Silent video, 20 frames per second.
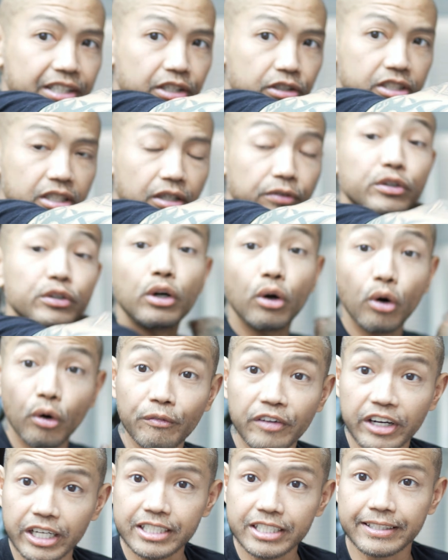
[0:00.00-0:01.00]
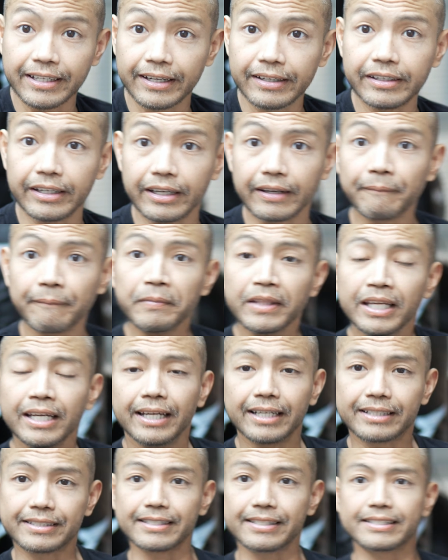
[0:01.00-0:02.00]
yourself, you're overextending.
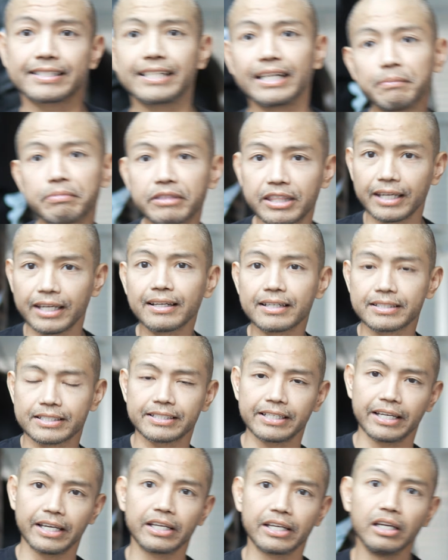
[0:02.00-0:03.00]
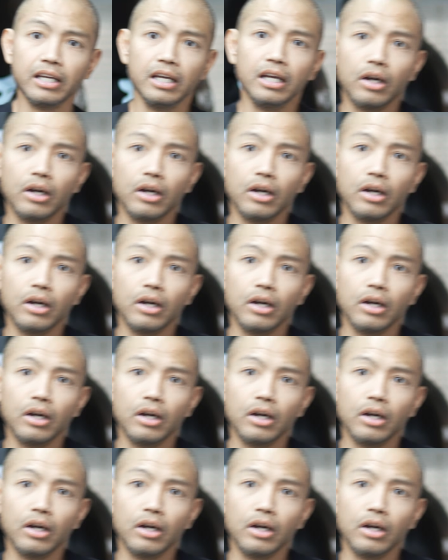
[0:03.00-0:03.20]
It's the same thing as saying